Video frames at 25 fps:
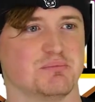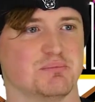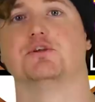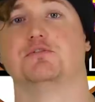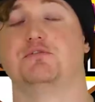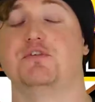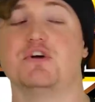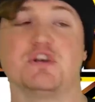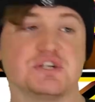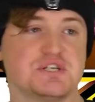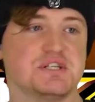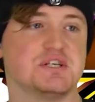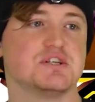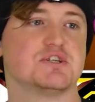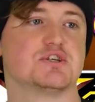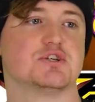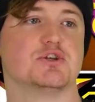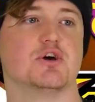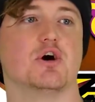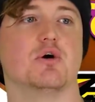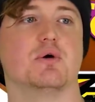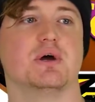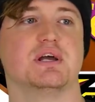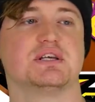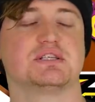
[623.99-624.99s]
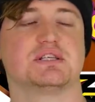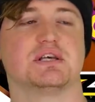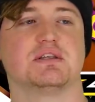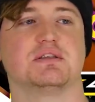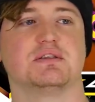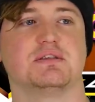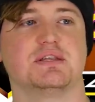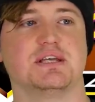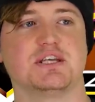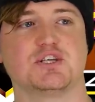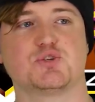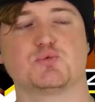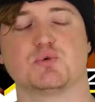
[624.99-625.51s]
The first thing to note is
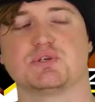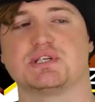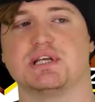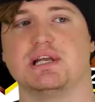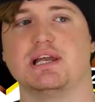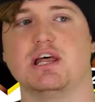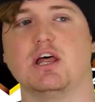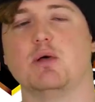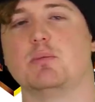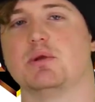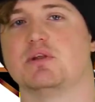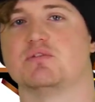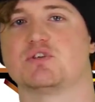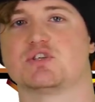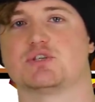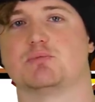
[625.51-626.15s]
that this was a little bit of a